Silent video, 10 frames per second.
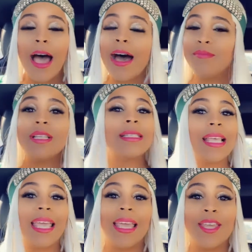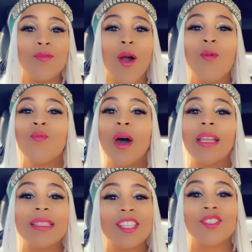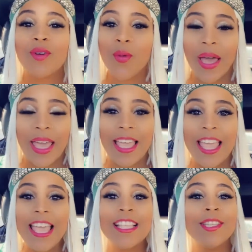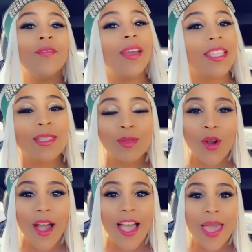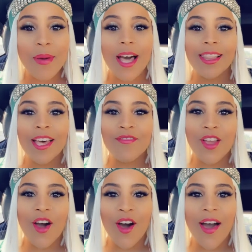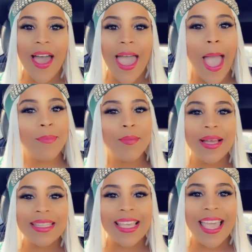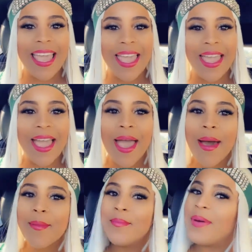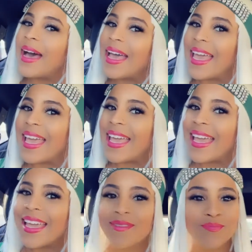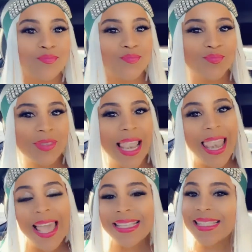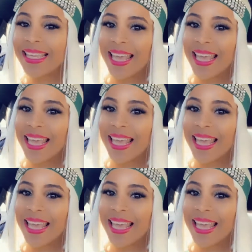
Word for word: I'm just saying, you are one decision away. Don't forget to subscribe. I love y'all. Happy Monday. Bye. Let's get